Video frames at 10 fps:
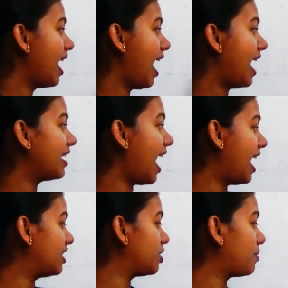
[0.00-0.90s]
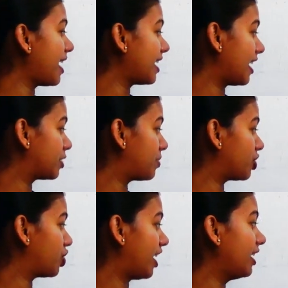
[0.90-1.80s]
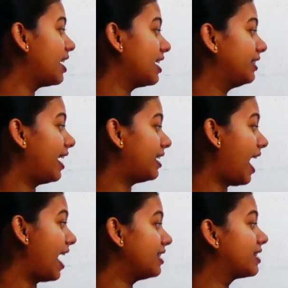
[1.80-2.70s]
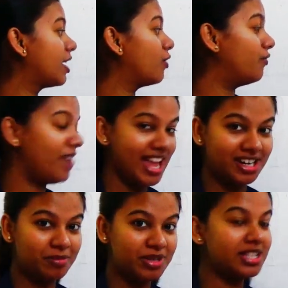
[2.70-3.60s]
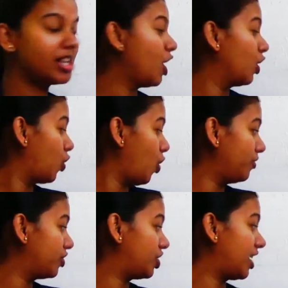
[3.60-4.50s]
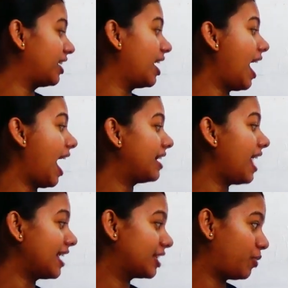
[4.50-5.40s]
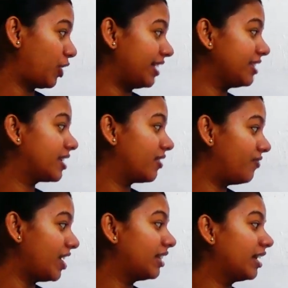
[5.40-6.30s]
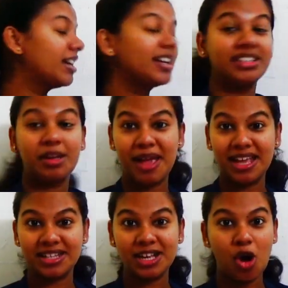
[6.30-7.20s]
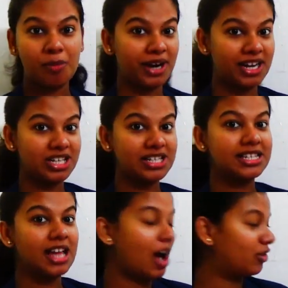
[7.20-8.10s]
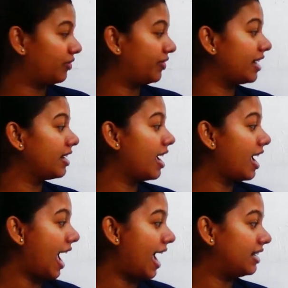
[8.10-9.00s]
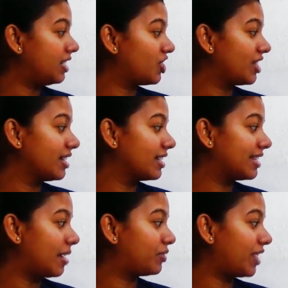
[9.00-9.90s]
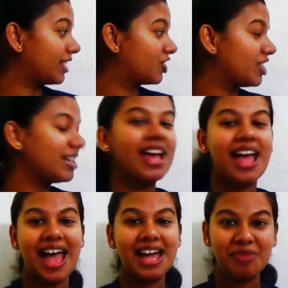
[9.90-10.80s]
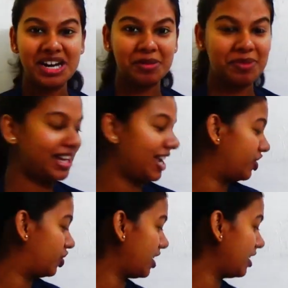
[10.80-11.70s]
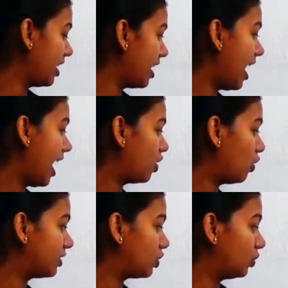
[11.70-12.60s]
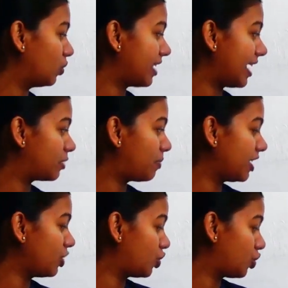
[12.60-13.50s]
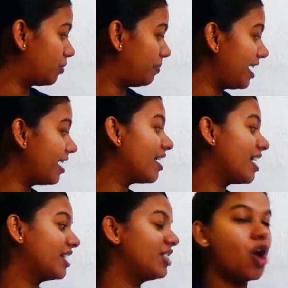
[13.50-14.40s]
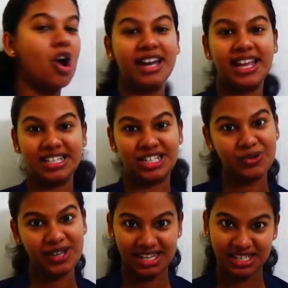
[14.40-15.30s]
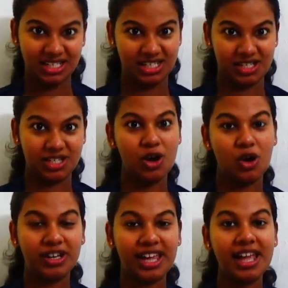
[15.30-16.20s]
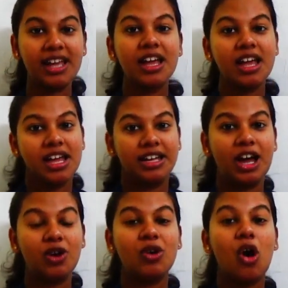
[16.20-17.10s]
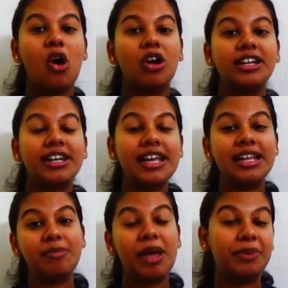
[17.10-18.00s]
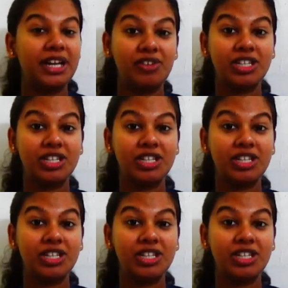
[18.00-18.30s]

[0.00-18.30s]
an algebraic expression that has variables, coefficient and exponents with the basic operations out of that addition, subtraction and multiplication, and also those exponents should be non-negative integers. Okay, now already in my previous